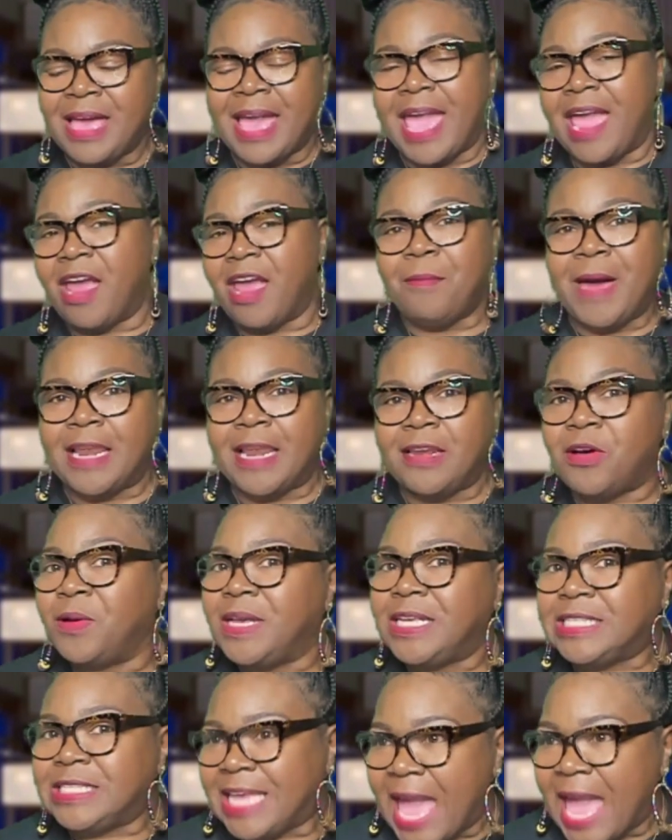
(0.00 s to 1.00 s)
Everybody know
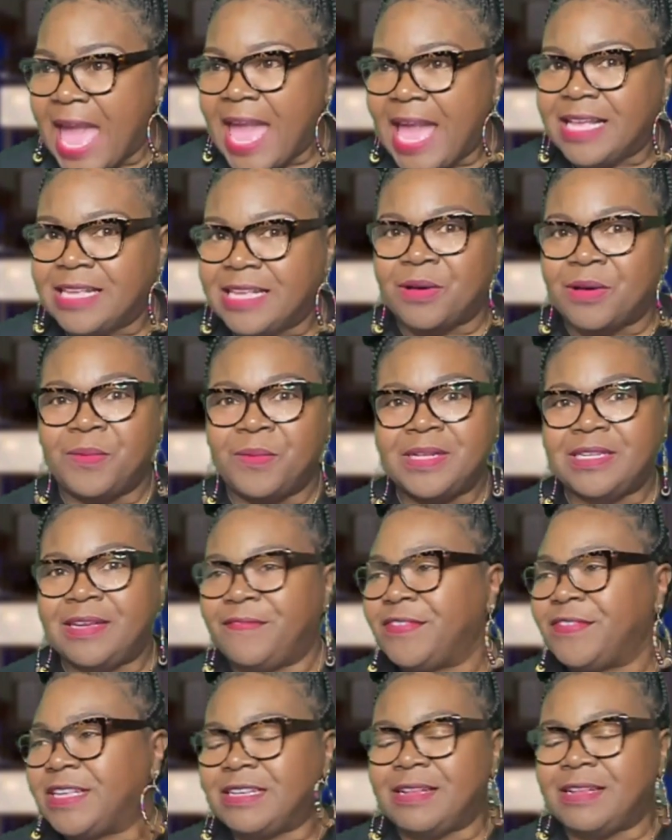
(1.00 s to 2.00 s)
he's gay. So what
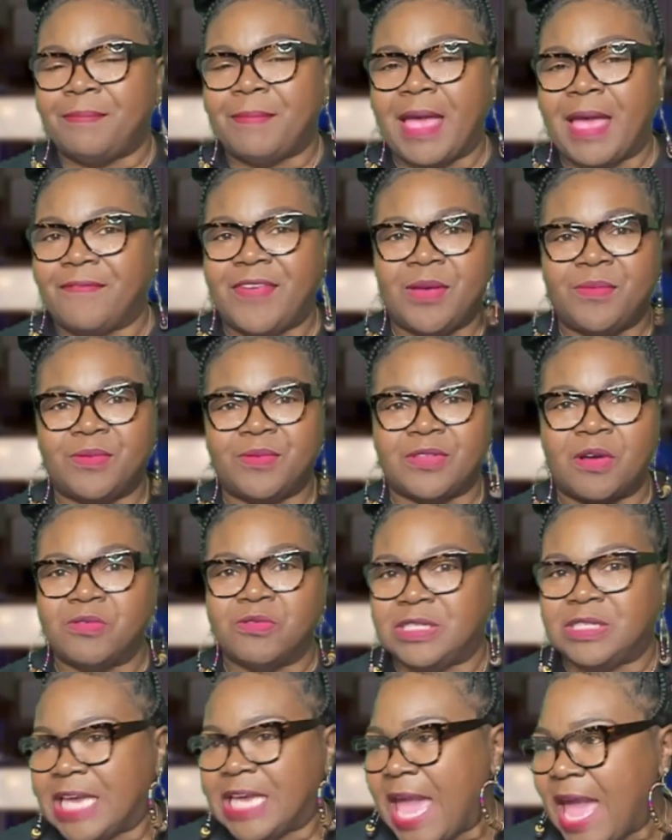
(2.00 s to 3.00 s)
difference does it make if he was
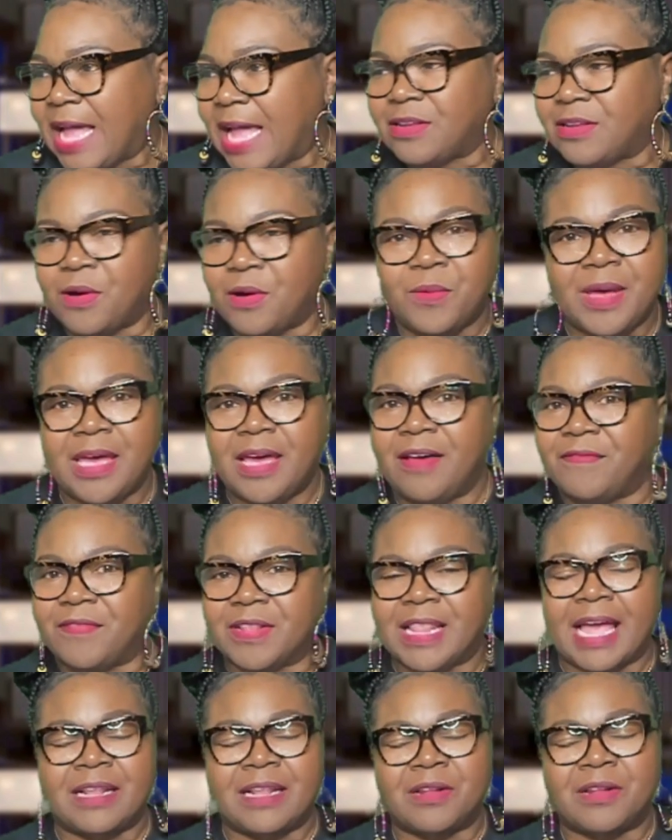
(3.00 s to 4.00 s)
on jacked or whatever?
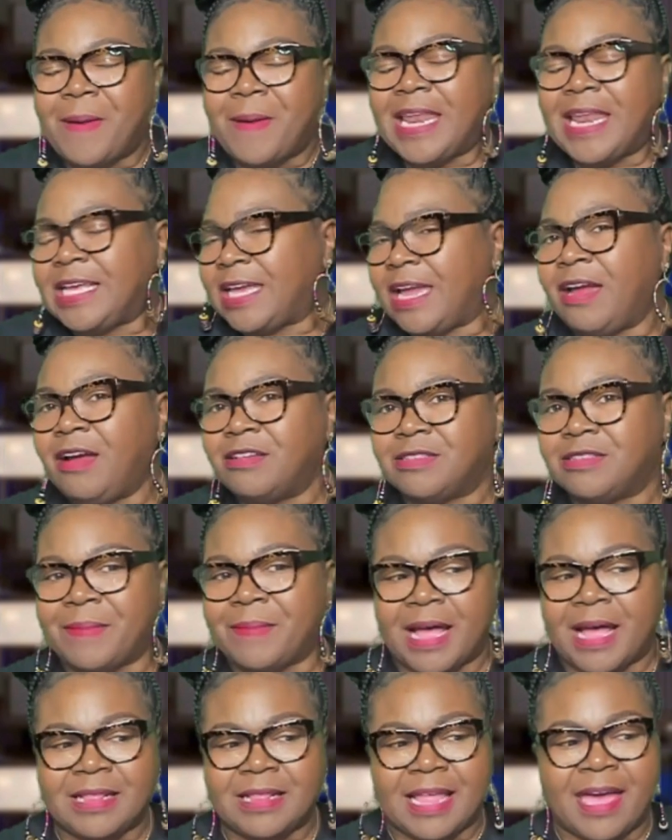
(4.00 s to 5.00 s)
Like nobody cares about that.